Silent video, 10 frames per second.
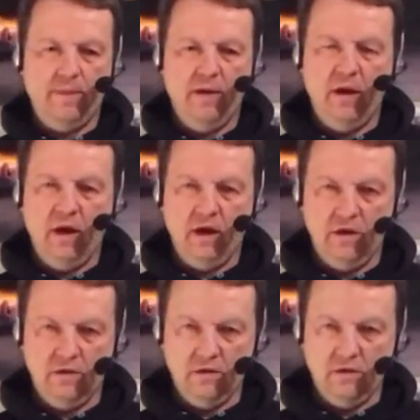
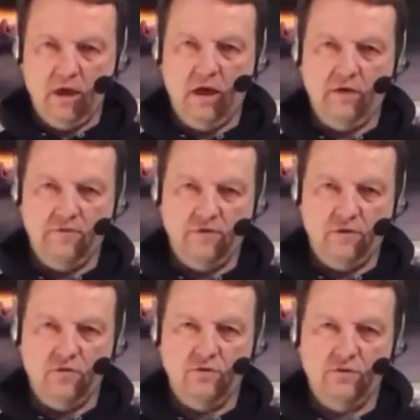And a lot of
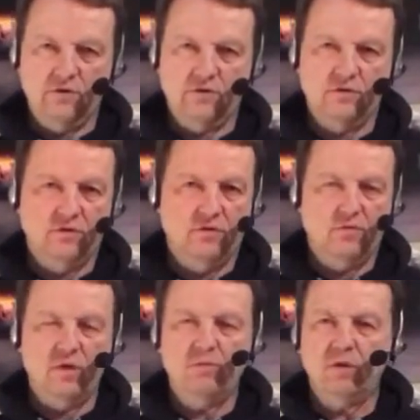those
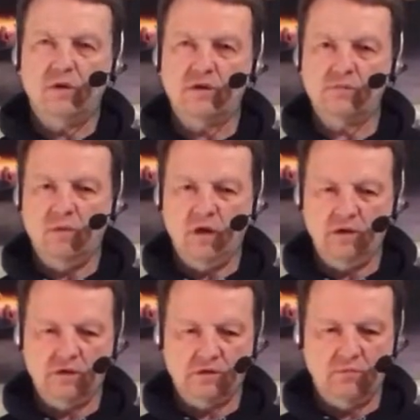3+
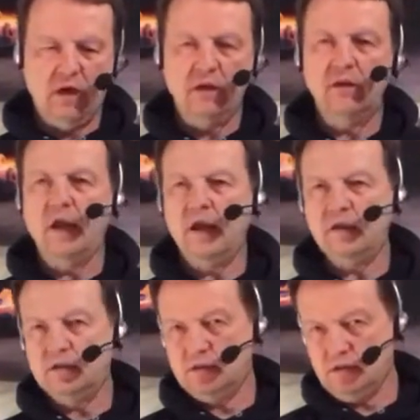months, my
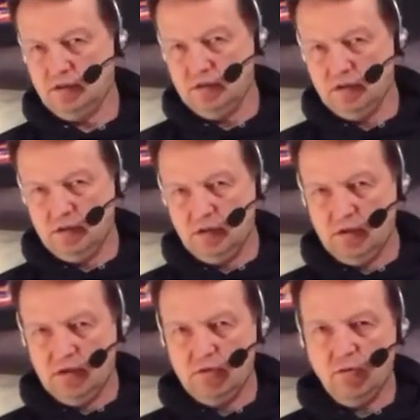legs,
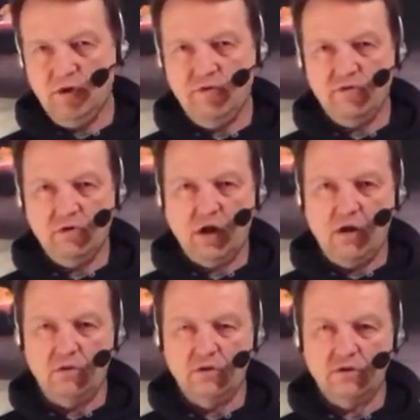24
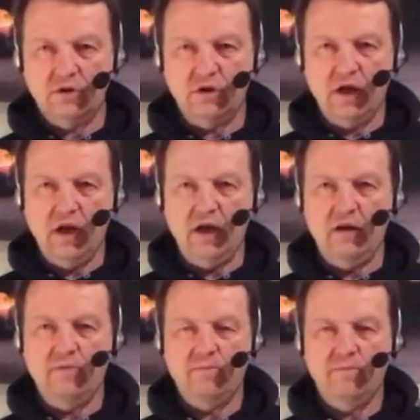hours a day,